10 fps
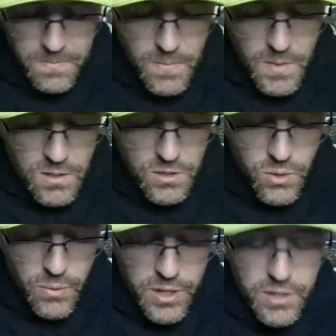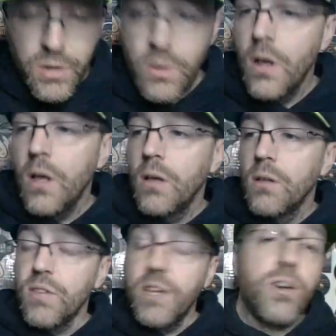So what we're going to do,
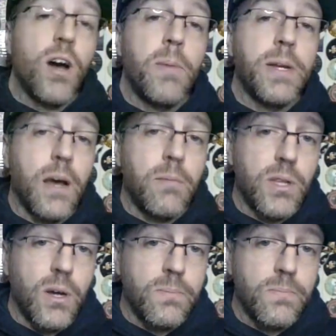leave a comment down below.